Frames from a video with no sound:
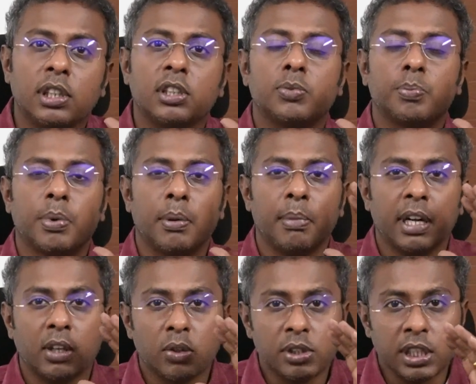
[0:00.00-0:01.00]
the
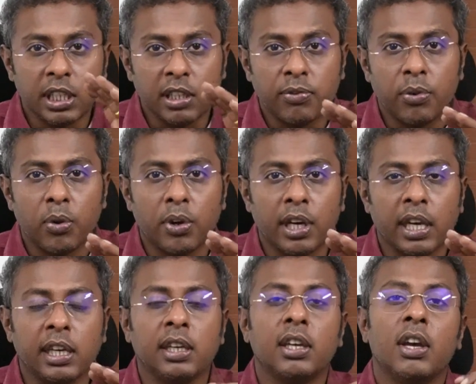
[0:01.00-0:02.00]
spermatogenic
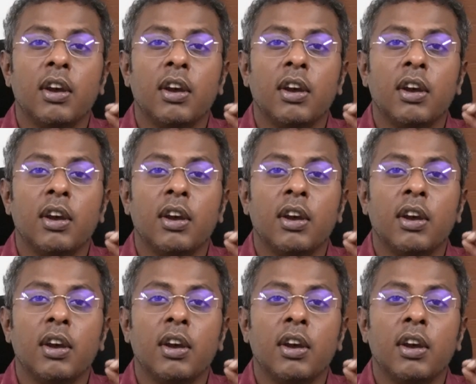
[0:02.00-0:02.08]
foci,